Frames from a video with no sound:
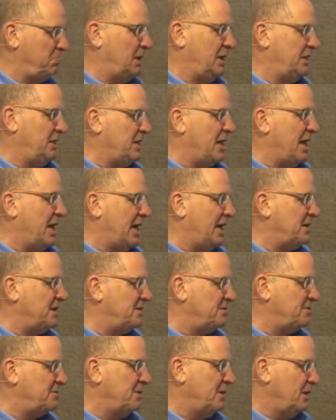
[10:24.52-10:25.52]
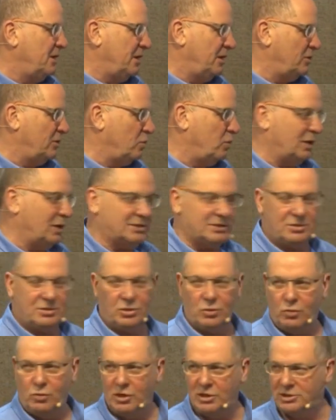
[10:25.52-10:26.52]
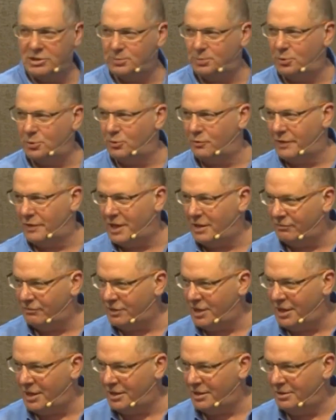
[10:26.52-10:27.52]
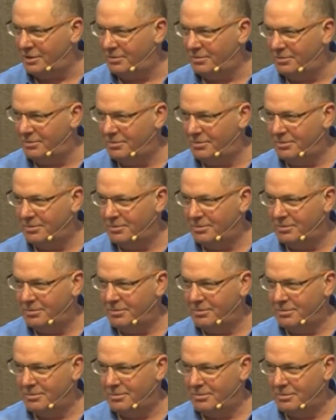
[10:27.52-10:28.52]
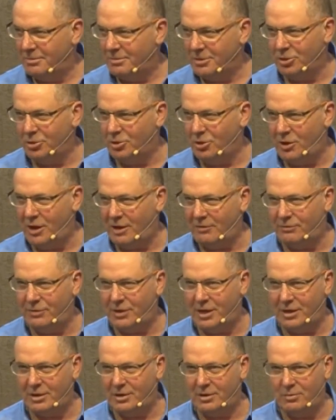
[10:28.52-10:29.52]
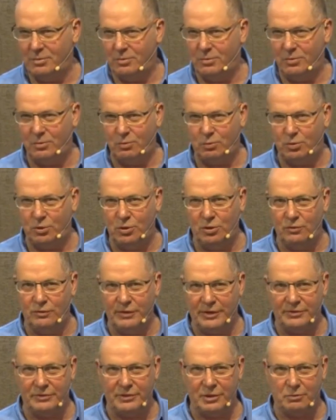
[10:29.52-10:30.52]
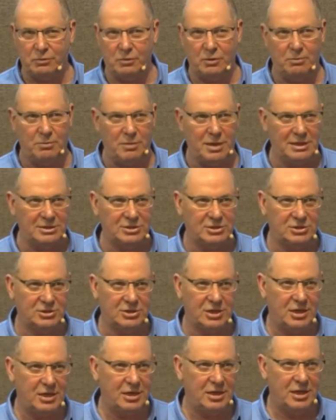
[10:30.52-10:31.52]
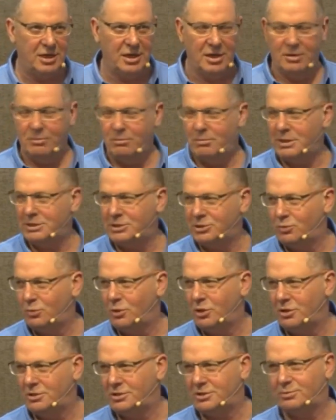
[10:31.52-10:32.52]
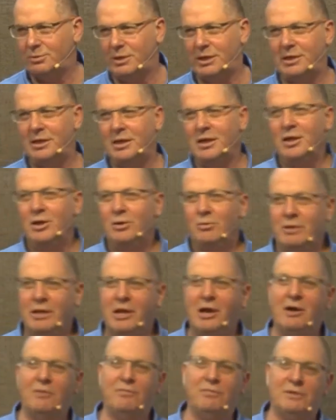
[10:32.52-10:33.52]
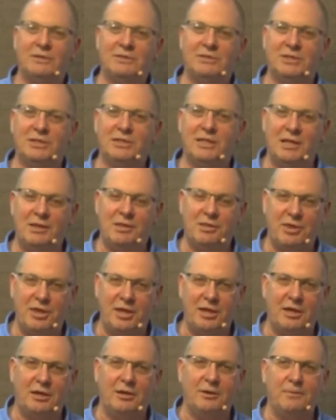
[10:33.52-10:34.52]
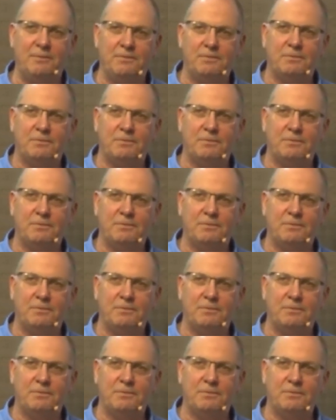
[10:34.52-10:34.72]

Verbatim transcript: in the end, it wasn't the worst proving I've done. You know, I've done provings that were much uh, much worse when we often sit and think,